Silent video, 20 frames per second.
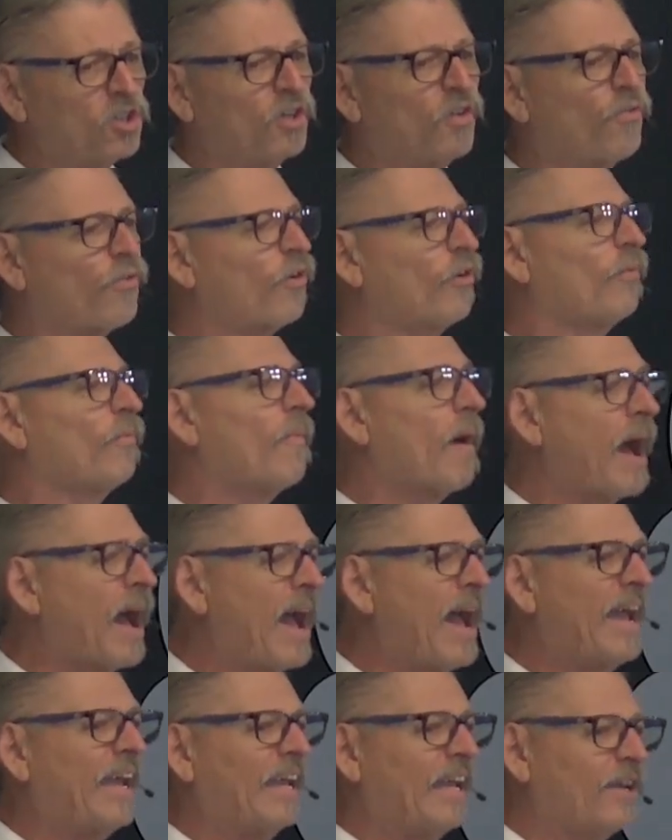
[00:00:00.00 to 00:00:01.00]
for
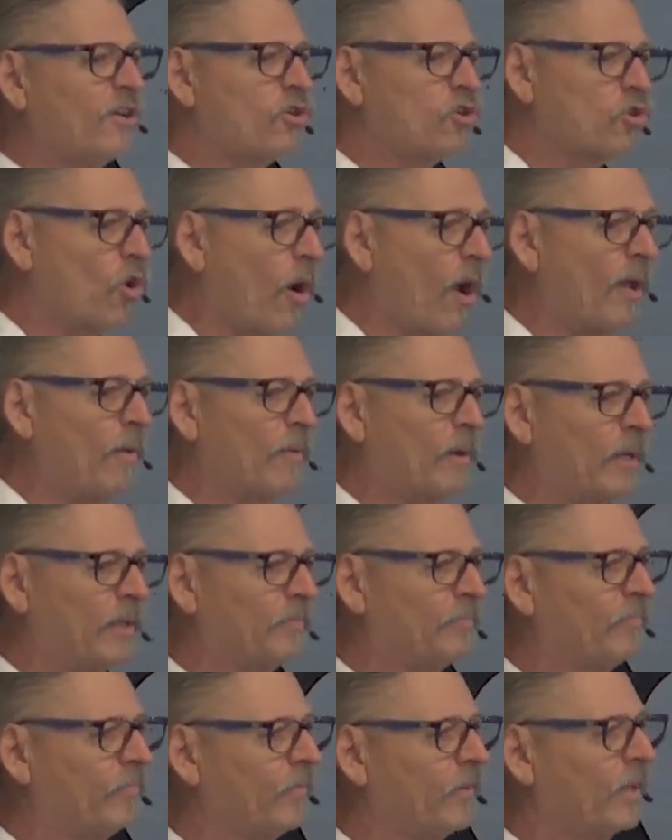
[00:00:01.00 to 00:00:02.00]
my enjoyment.
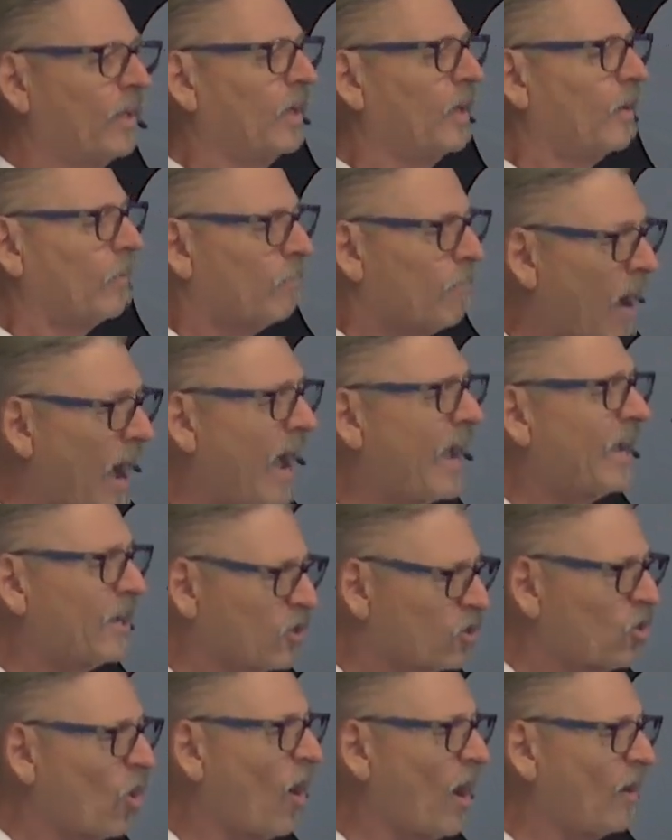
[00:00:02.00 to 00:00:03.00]
My
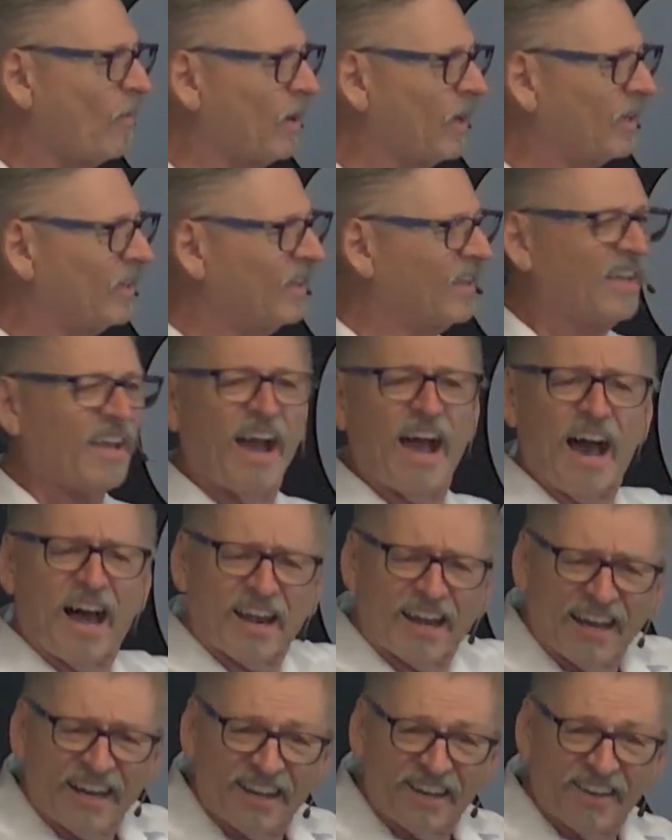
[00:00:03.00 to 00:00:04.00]
enjoyment.
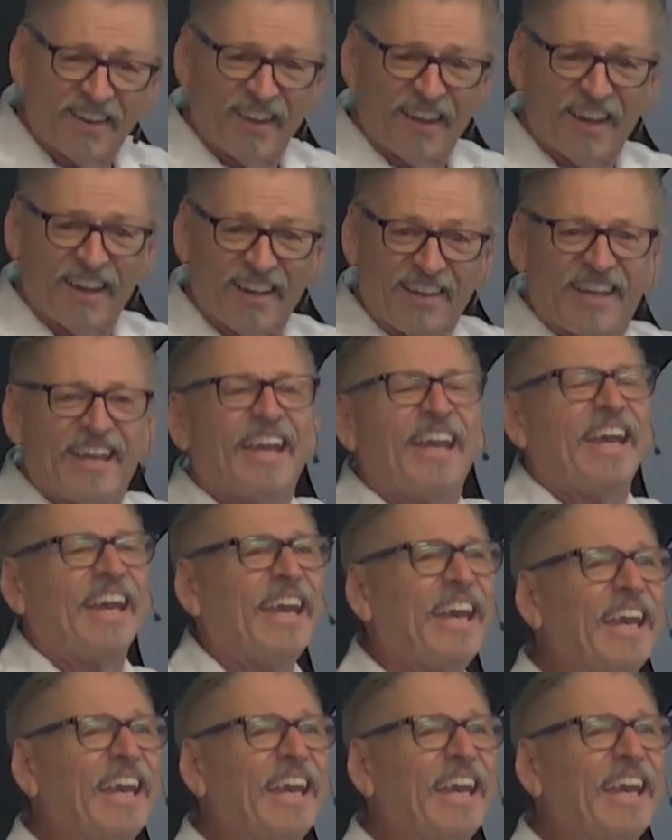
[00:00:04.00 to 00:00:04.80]
Hallelujah. He